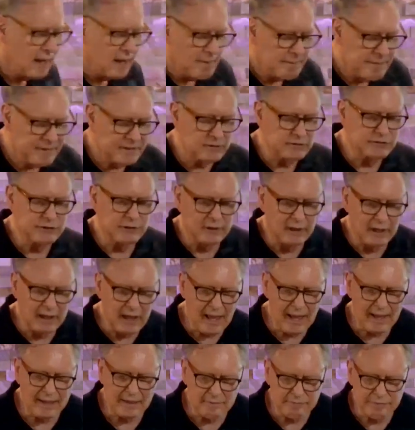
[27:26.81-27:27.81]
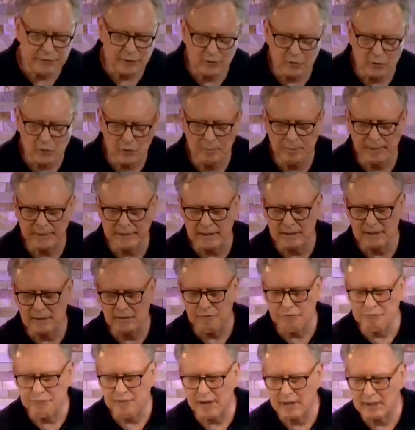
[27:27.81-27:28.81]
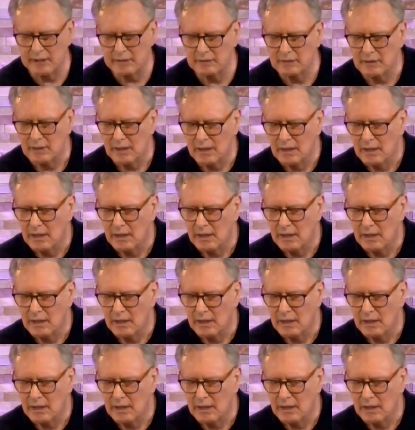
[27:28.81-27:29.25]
because a lot of you who begin to find